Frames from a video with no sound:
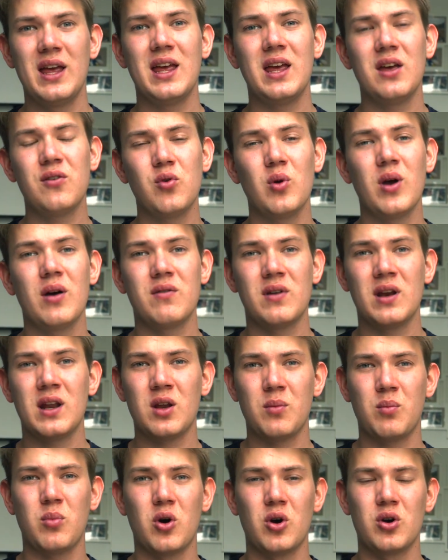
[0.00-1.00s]
if you have
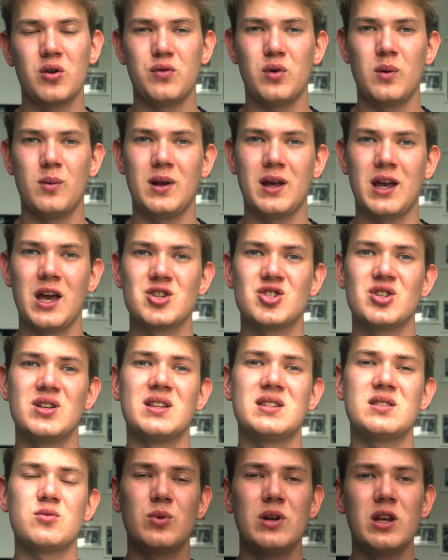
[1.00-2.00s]
another part of your application
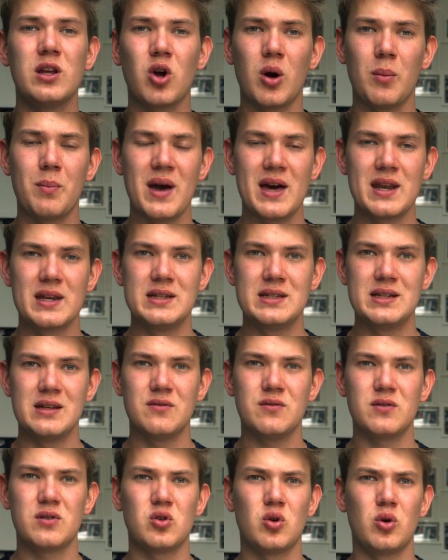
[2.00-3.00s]
that's really
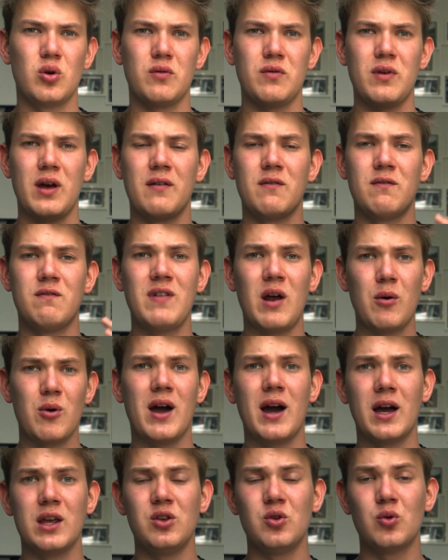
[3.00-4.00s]
competitive, sort of a very
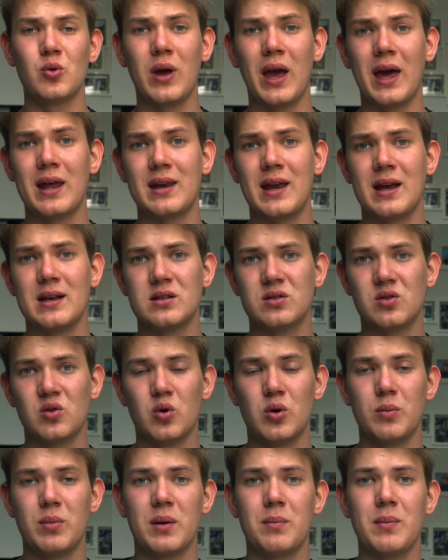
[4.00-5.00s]
high UCAT test
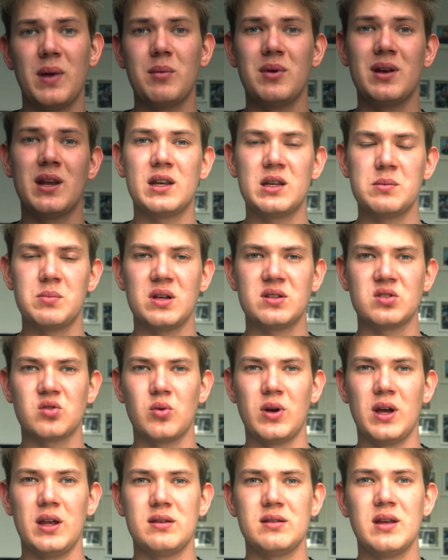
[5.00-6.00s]
score but maybe not the best
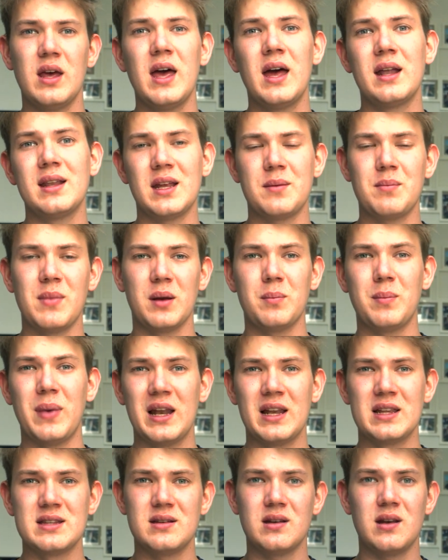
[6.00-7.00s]
grades, that might
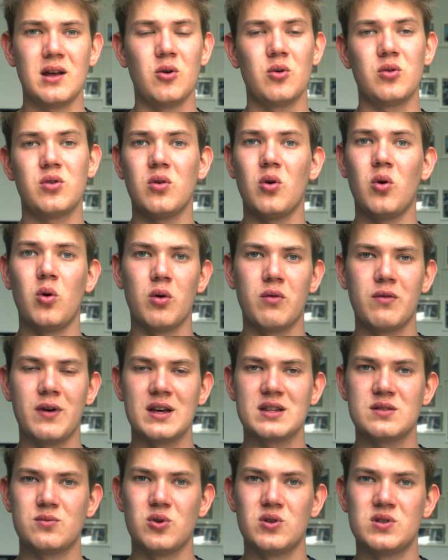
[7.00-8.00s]
balance it out, or
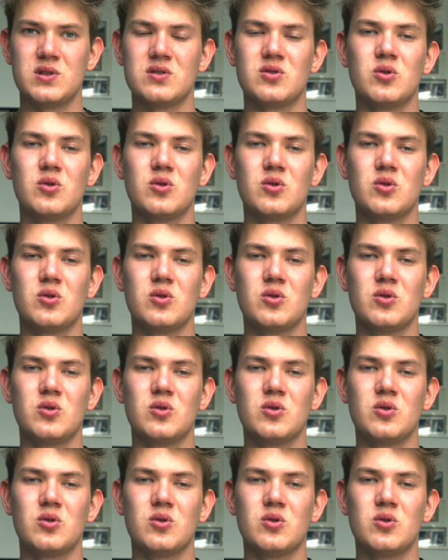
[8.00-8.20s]
vice versa.